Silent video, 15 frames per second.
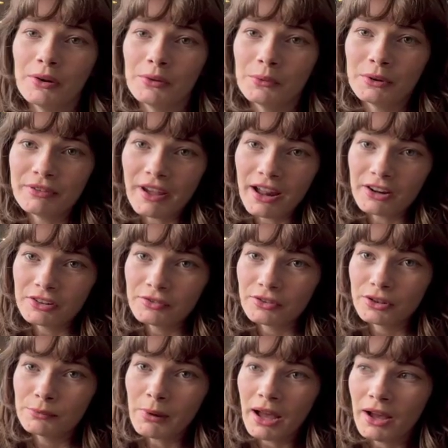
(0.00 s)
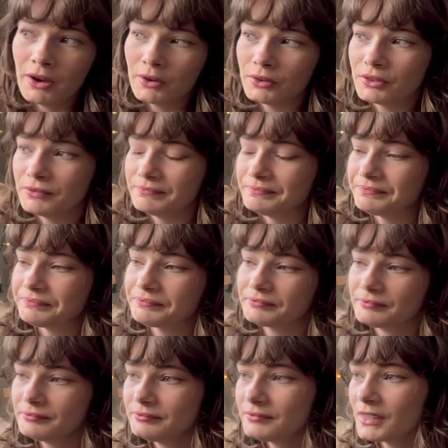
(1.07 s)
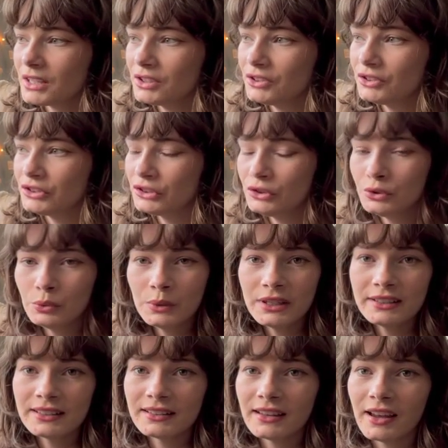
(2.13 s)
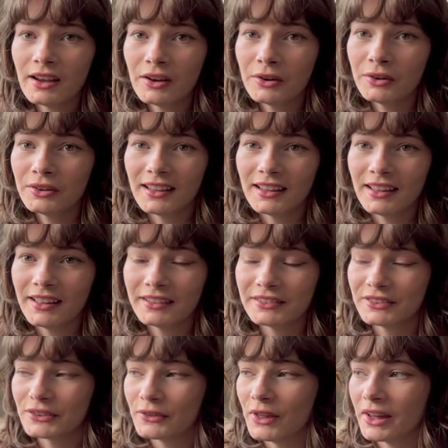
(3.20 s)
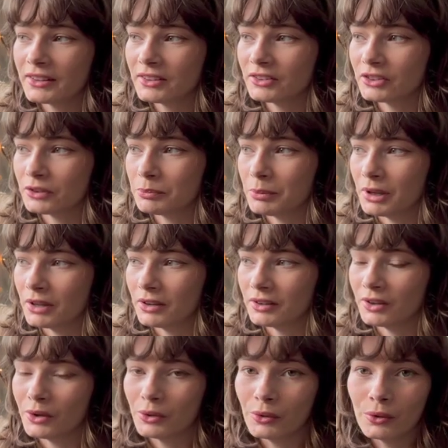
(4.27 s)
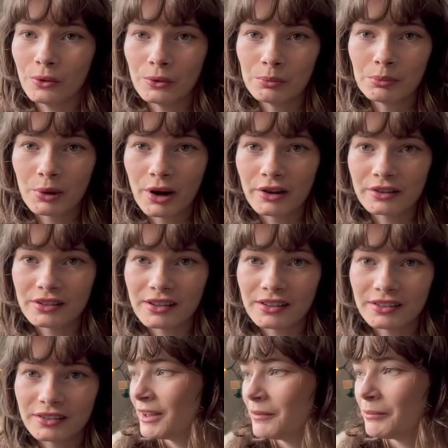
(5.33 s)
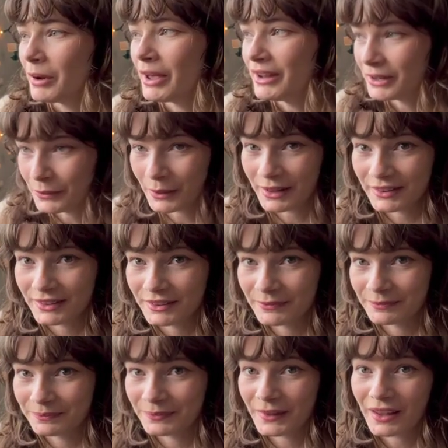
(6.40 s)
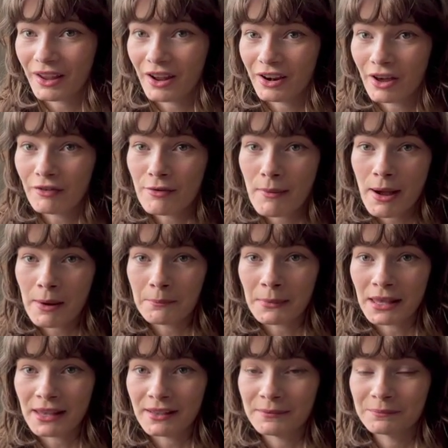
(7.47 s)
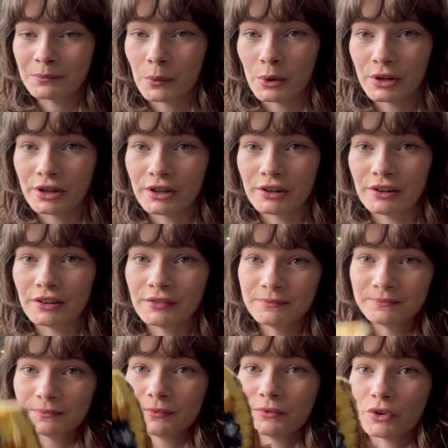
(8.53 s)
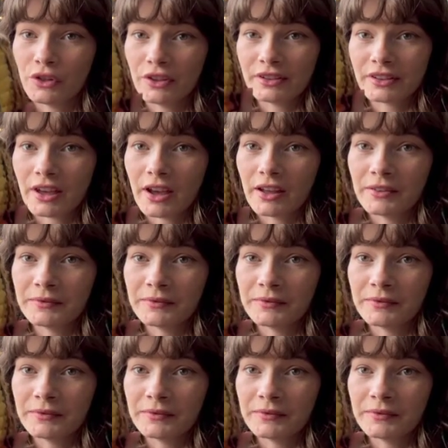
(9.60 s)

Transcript: We've had her for about two weeks now. And so that's just been a whole process. But anyways, enough about me. We're here for this guy.